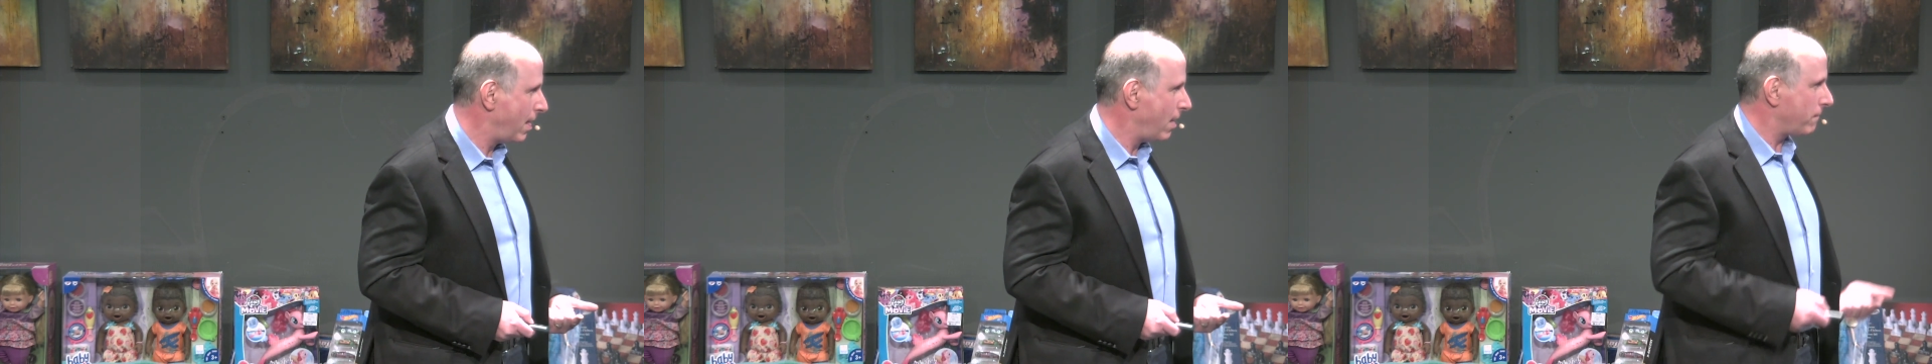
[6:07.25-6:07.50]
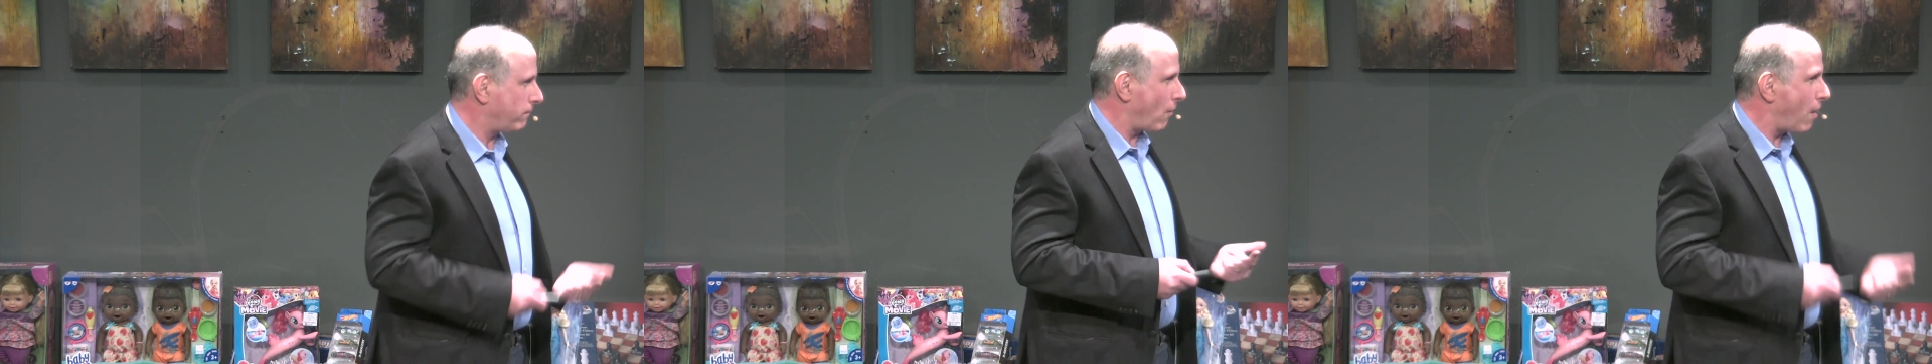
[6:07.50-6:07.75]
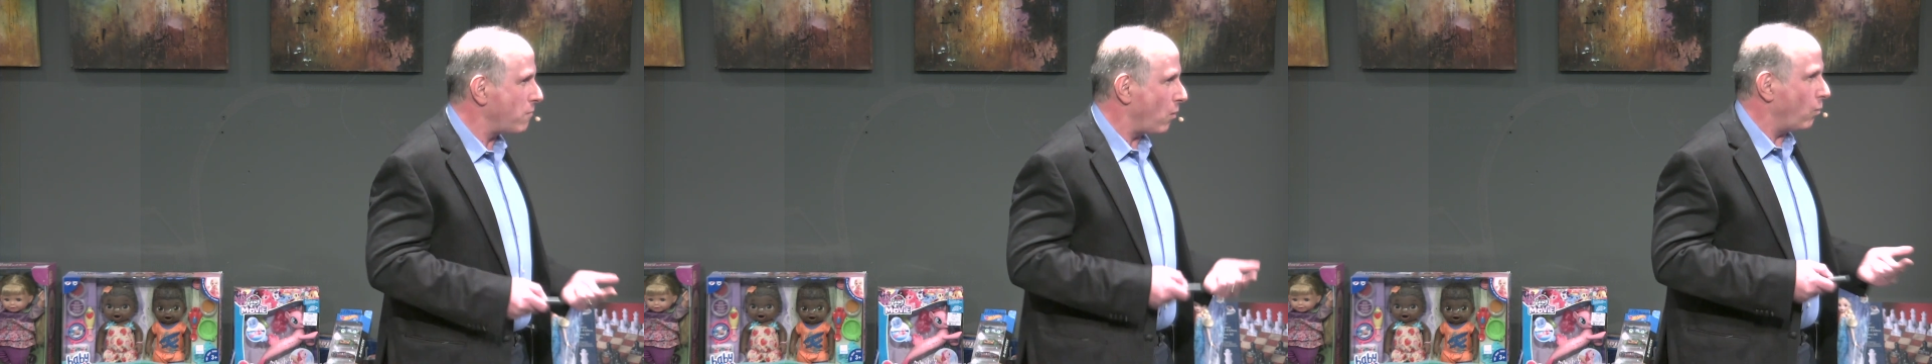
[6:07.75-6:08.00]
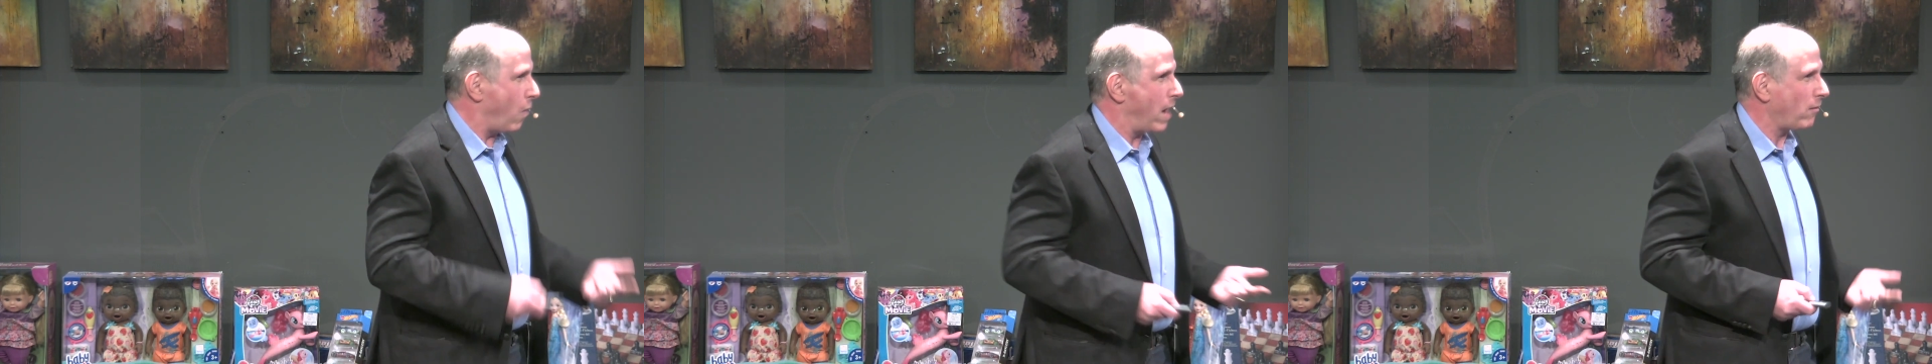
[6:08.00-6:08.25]
from
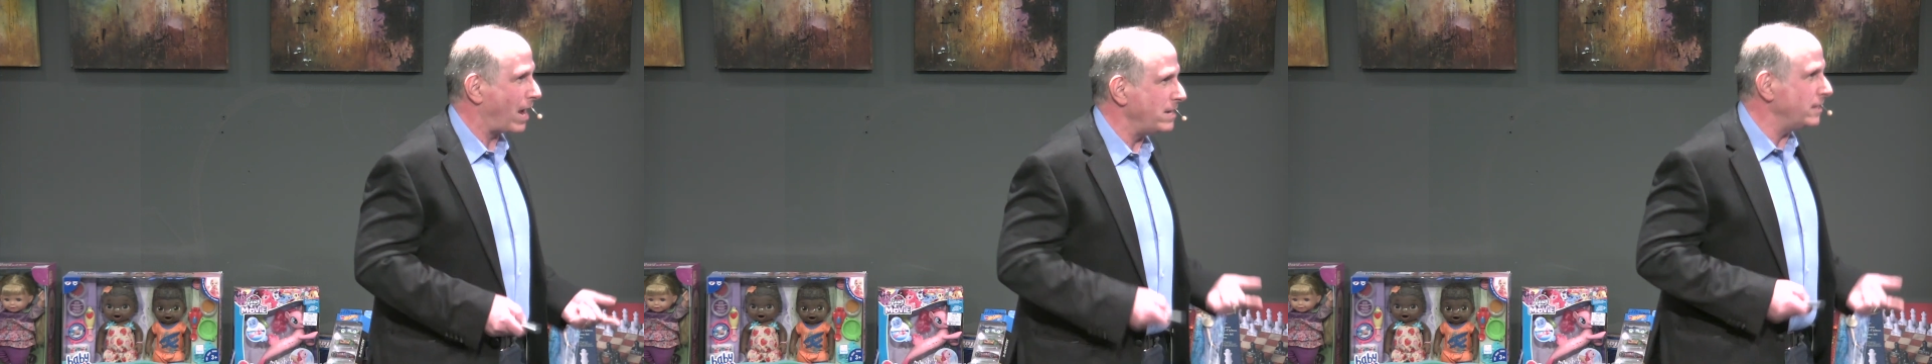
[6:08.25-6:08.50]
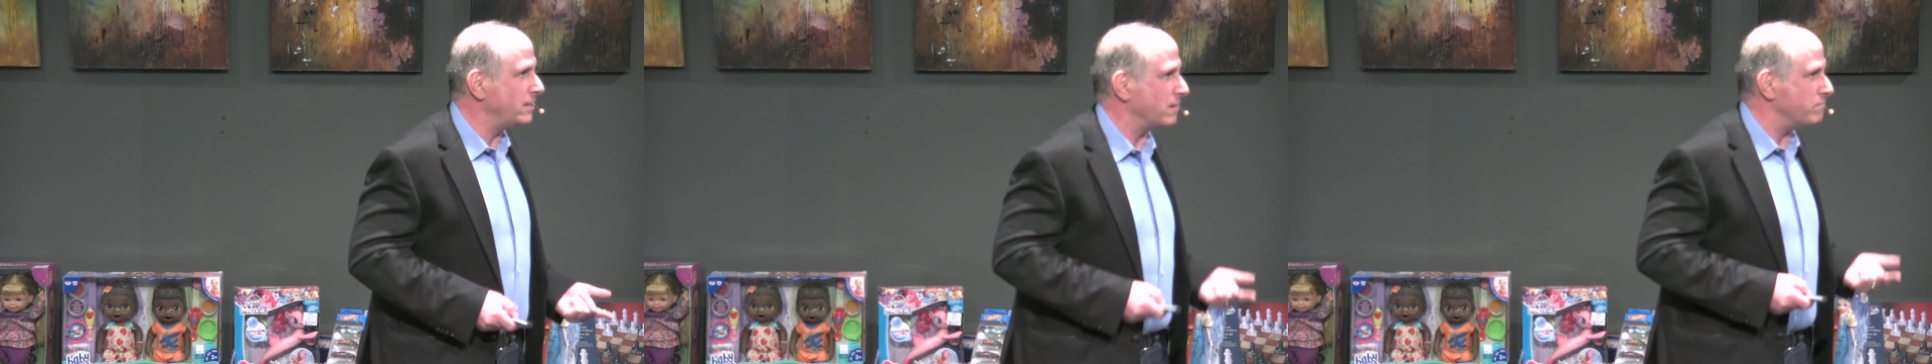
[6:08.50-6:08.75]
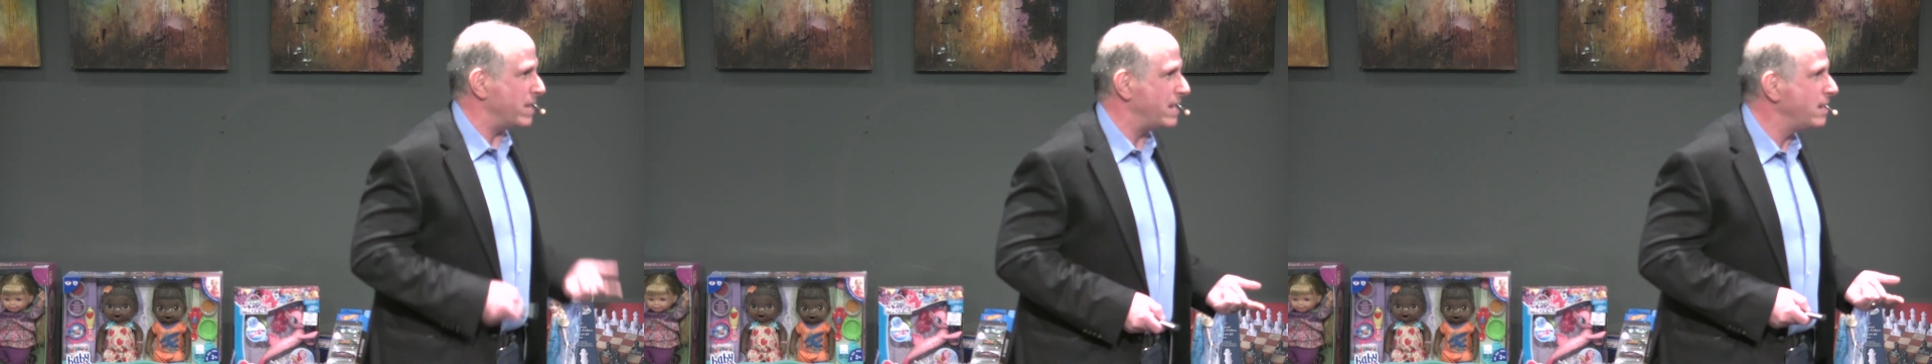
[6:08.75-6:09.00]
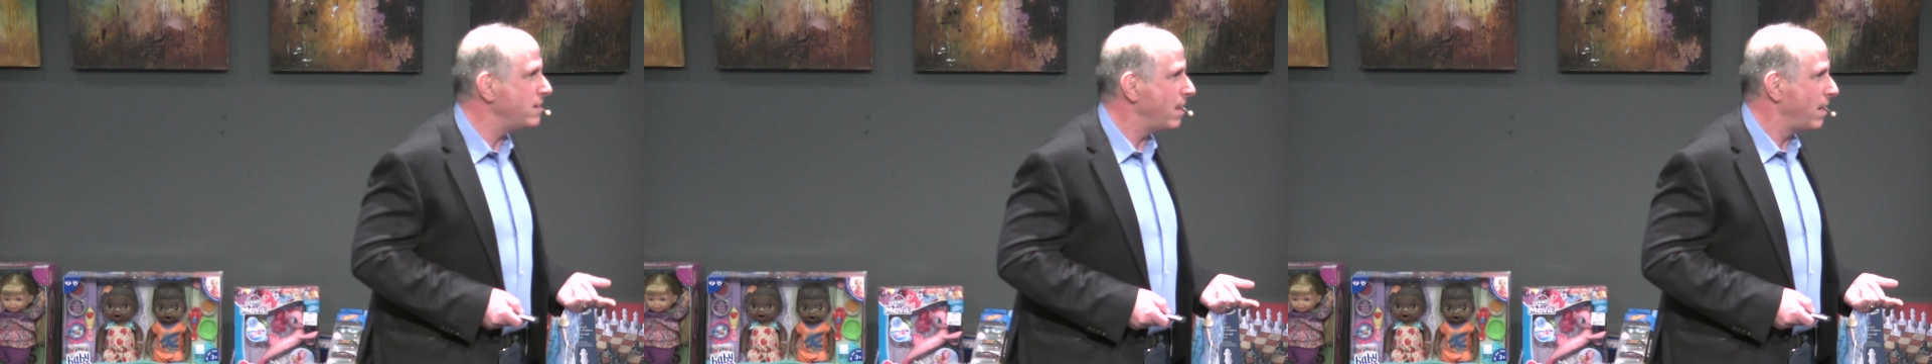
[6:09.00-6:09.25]
where I need to
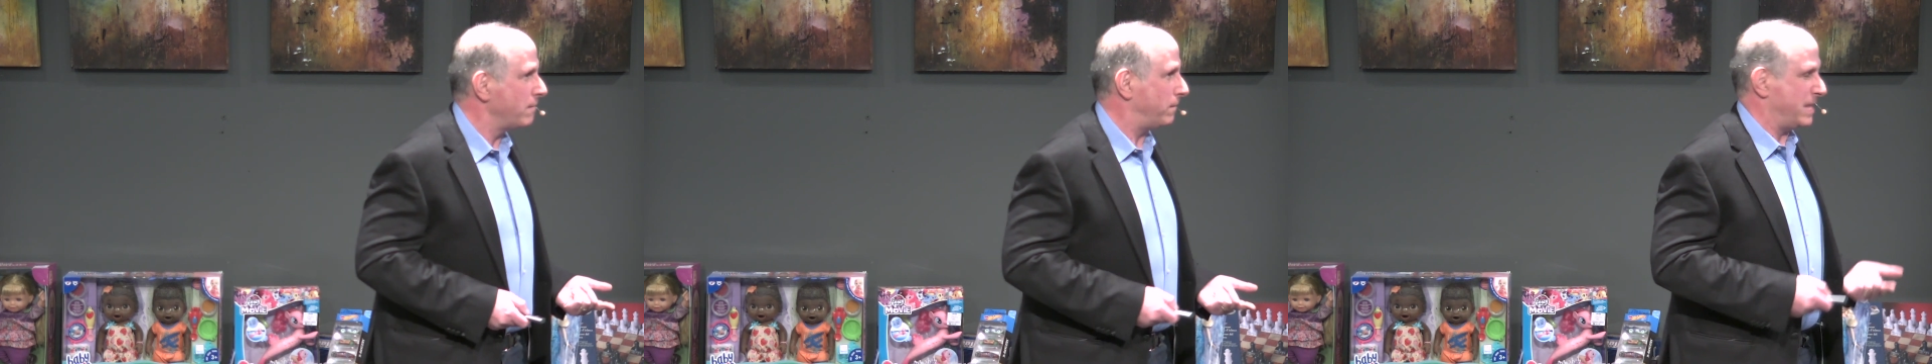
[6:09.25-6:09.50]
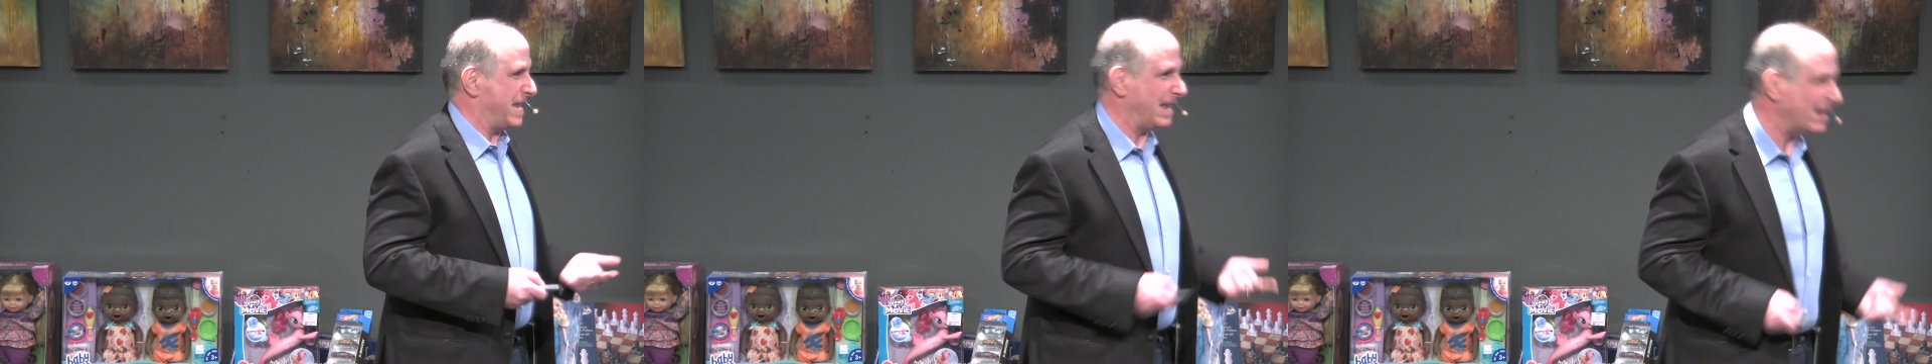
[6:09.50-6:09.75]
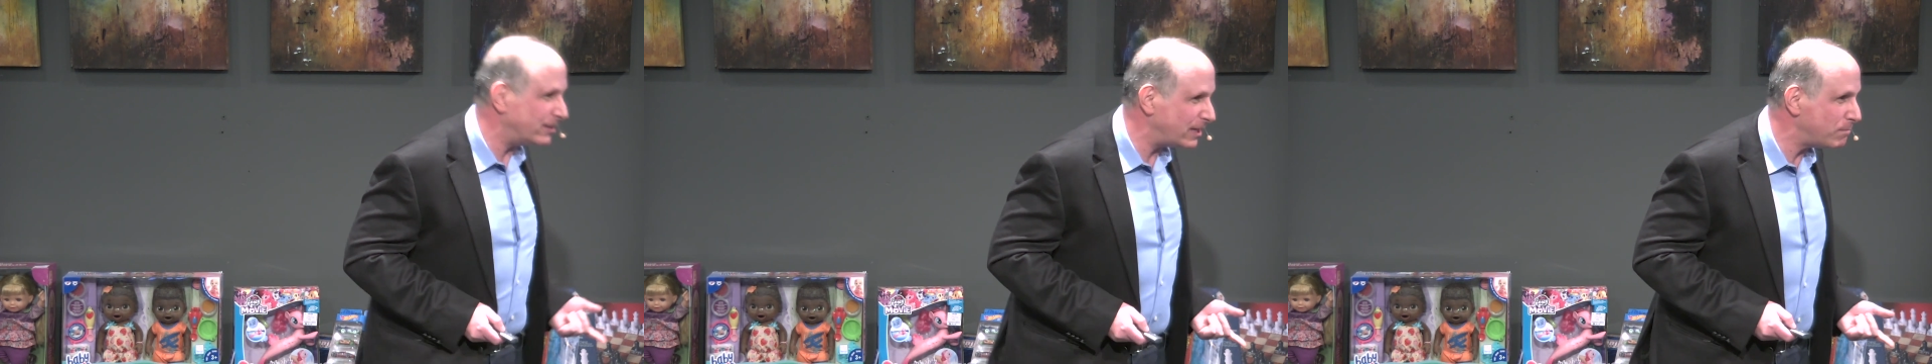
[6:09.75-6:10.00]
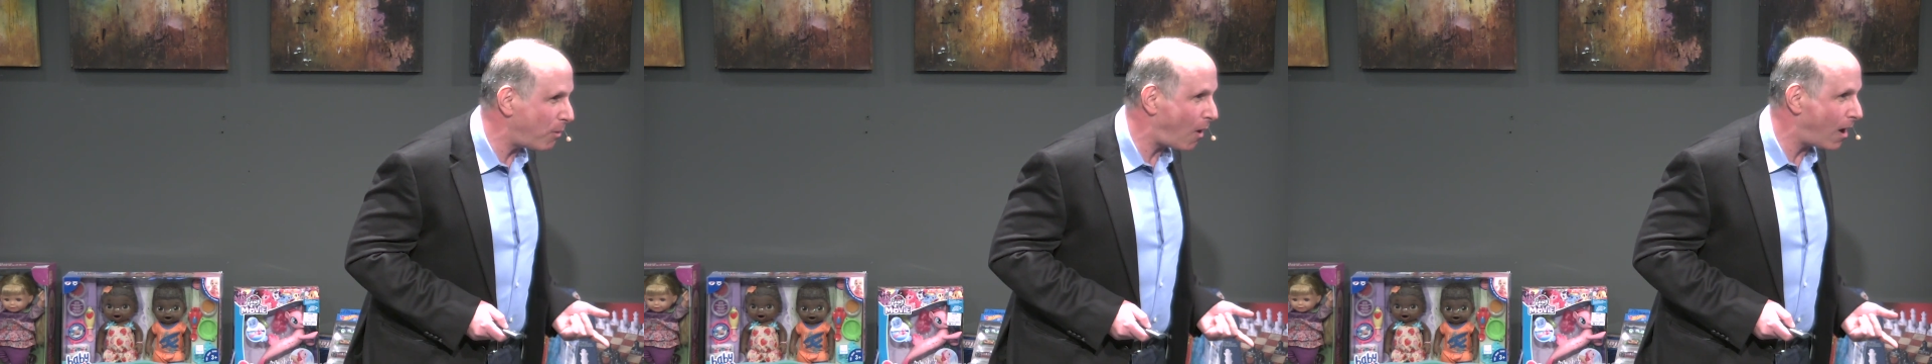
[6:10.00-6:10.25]
be for the easy
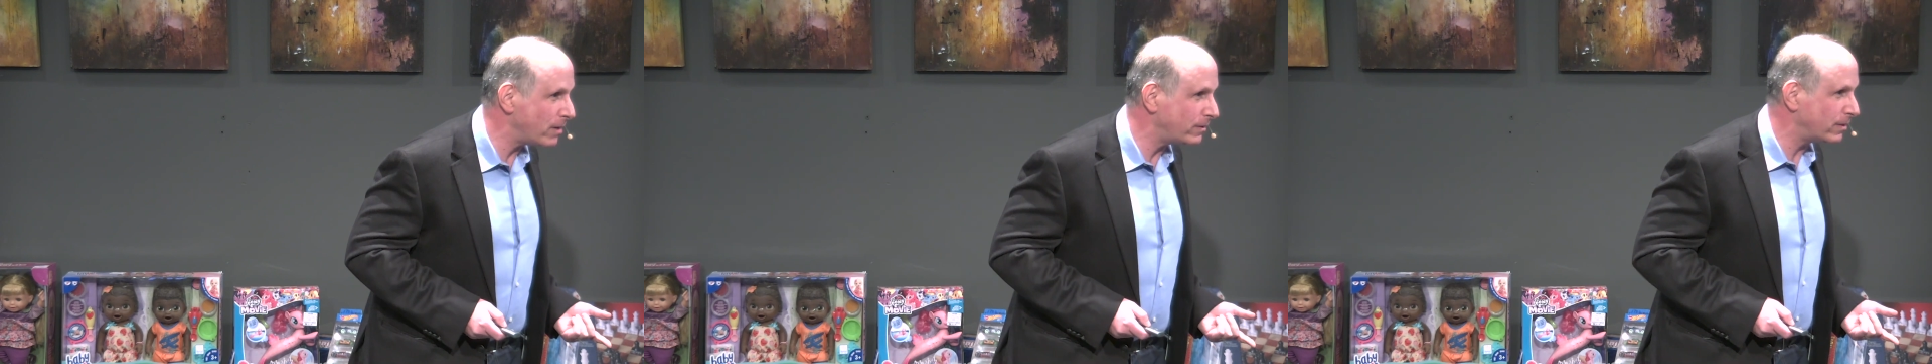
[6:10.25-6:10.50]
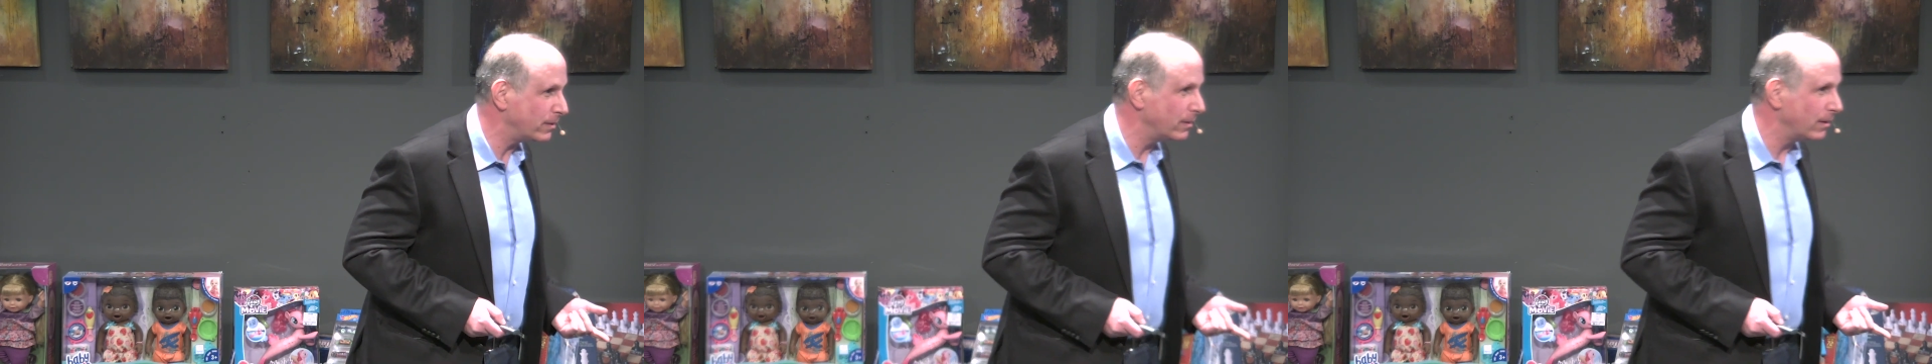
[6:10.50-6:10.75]
part?